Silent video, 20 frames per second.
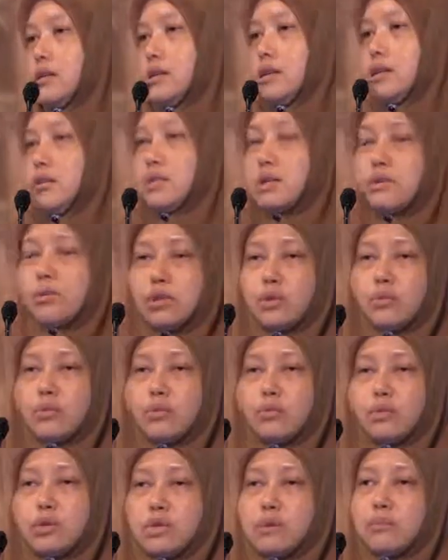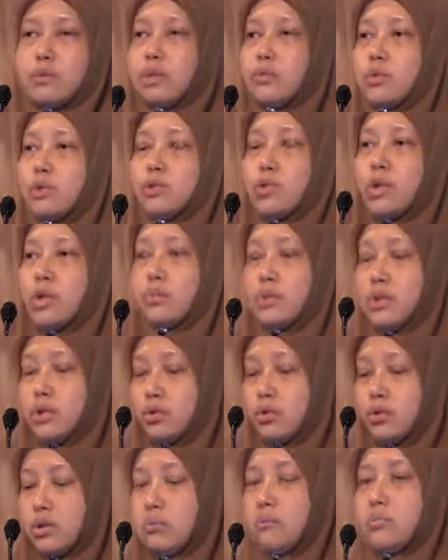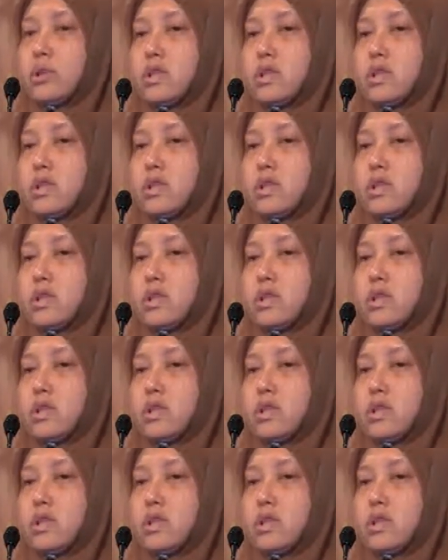If something were to happen to them,